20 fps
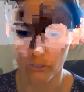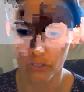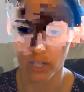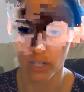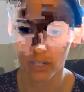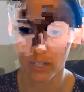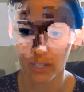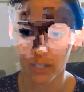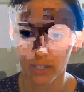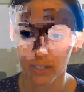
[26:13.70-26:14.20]

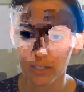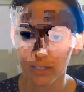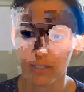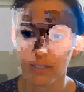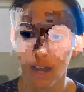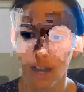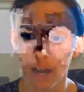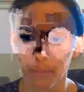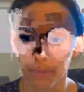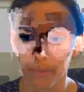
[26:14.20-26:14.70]
study a
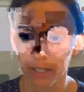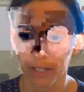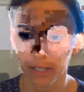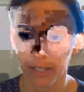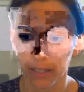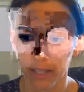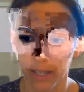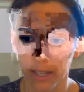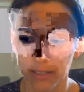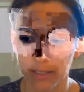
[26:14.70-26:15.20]
topic
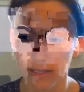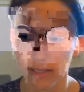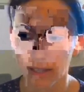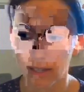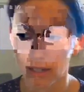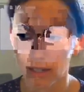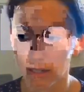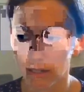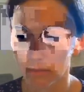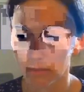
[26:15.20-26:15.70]
that's
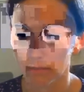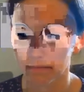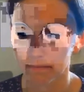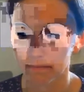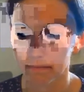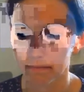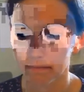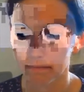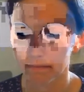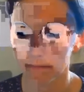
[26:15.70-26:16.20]
um,
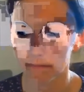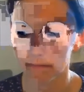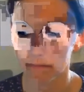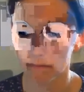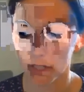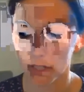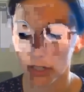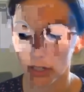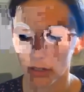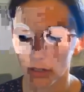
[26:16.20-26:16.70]

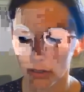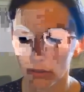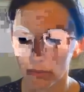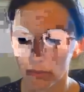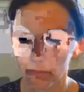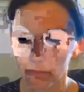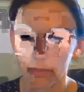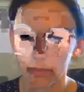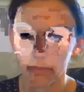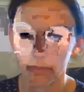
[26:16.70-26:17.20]
you know
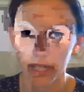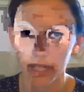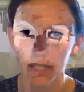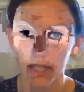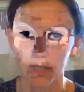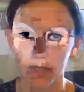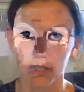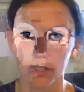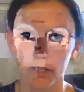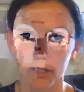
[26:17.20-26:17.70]
been in
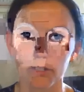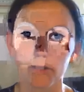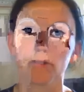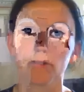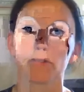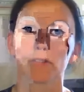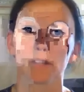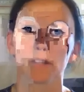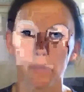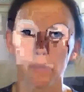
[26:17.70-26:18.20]
the
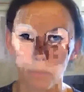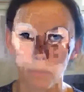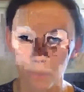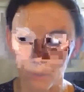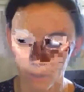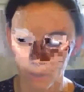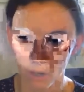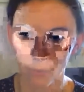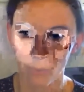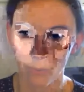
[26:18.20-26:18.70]
news and people
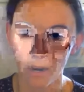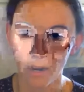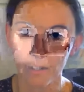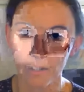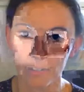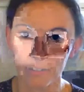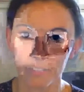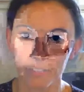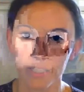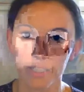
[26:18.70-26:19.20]
are
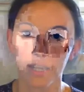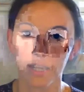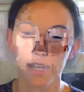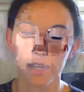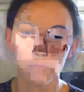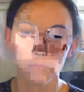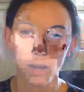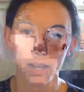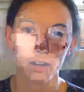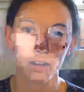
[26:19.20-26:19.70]
aware of it, like
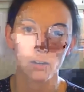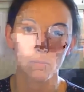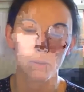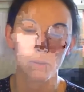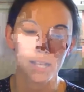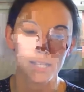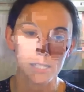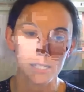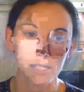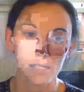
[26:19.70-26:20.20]

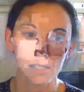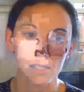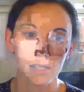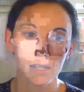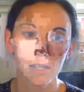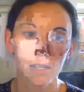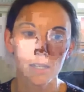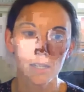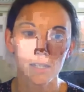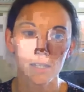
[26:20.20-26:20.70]
microplastics,
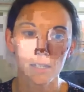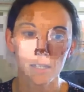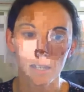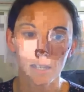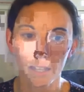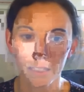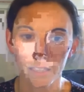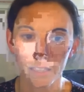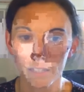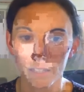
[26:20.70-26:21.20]

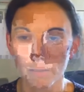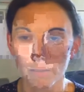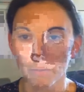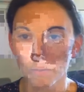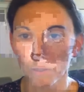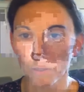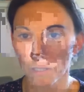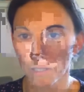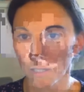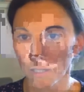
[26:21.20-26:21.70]
I think it's
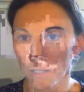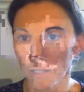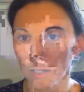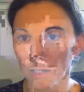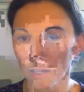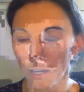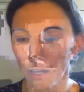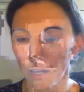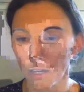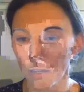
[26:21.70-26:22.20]
really,
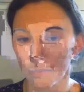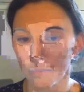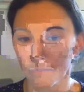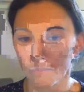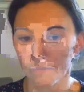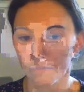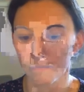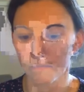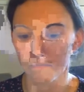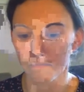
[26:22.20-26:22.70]
um,